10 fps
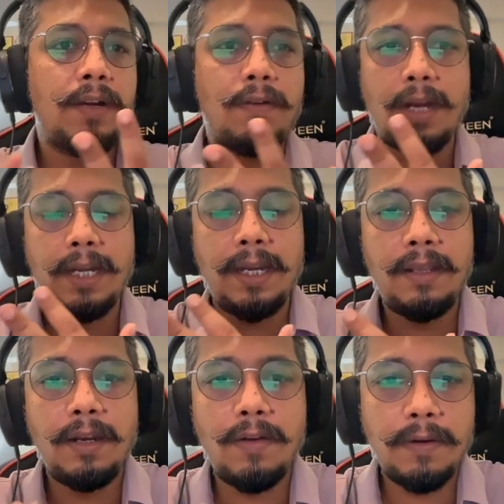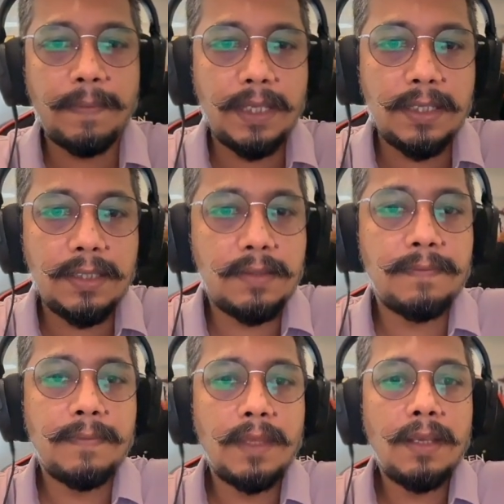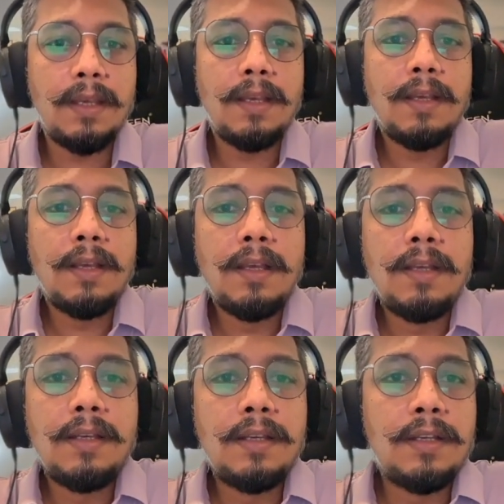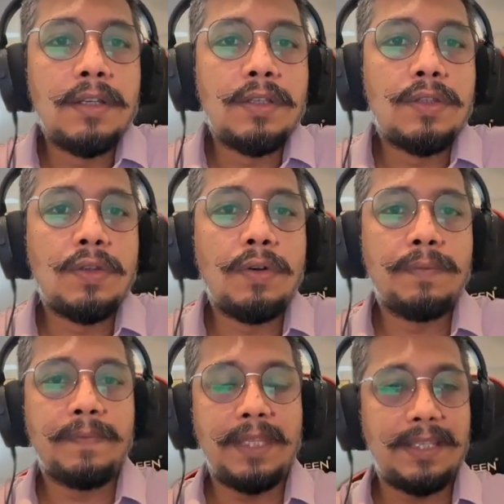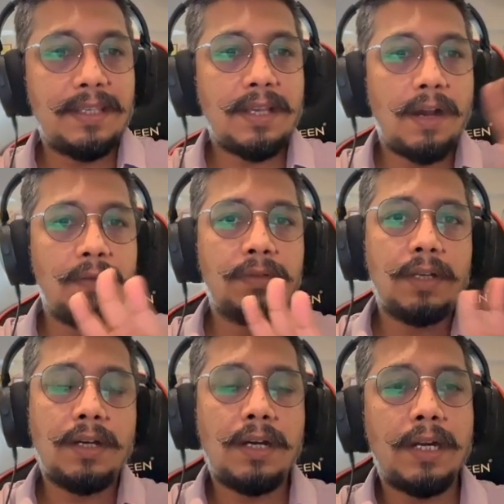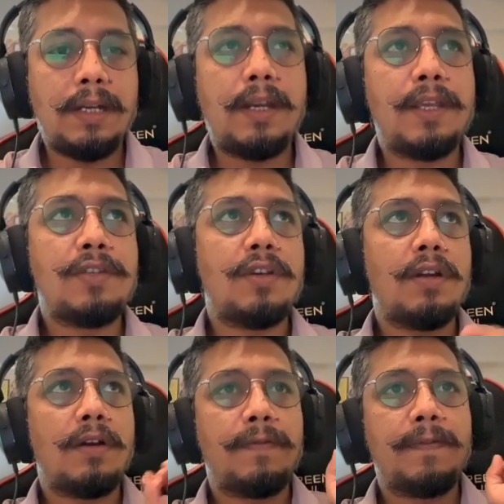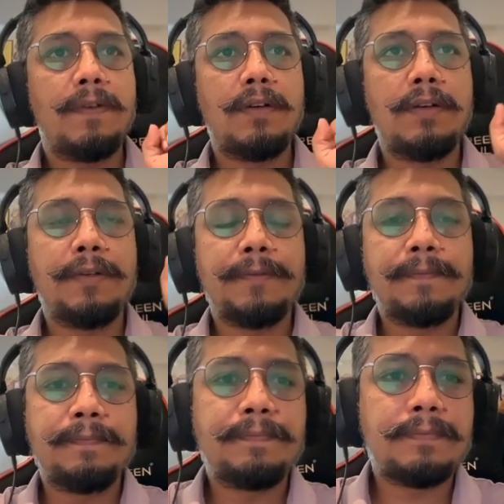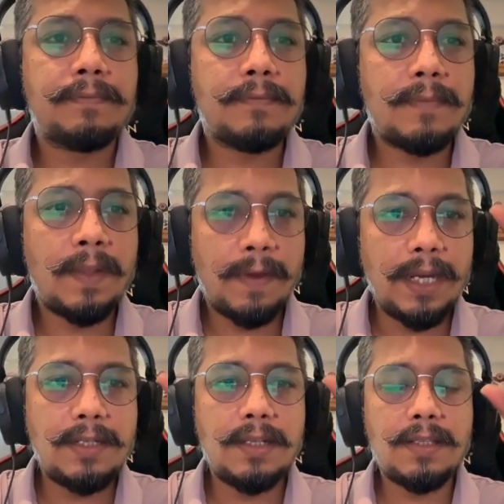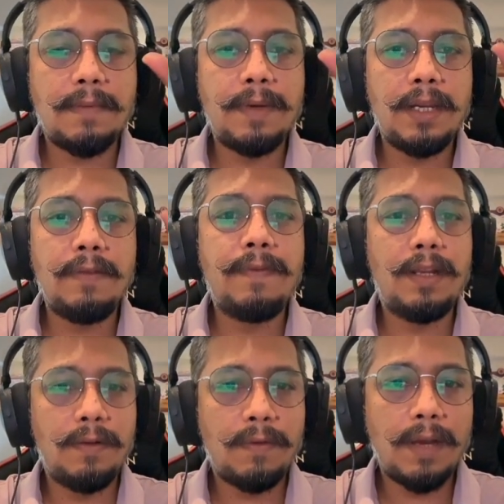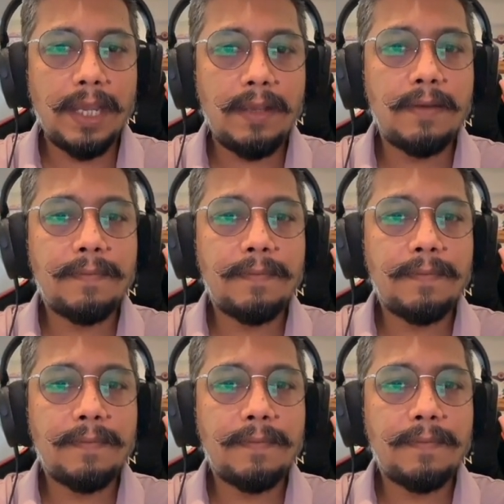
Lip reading: or lightning record pages. So this is how the architecture of financial summary will look like.